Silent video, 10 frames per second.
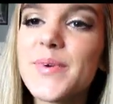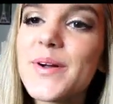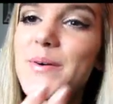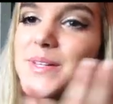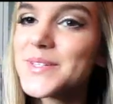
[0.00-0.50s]

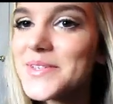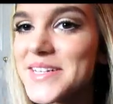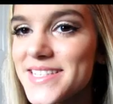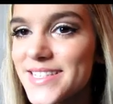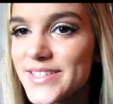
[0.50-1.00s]
we're going to
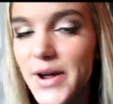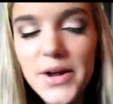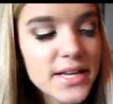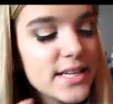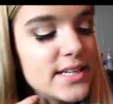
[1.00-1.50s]
get
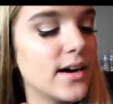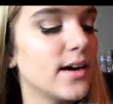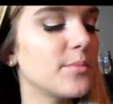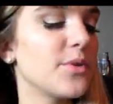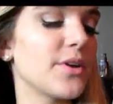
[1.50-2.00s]
started.
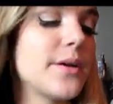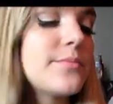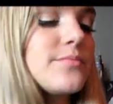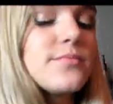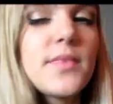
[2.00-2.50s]
Um, okay.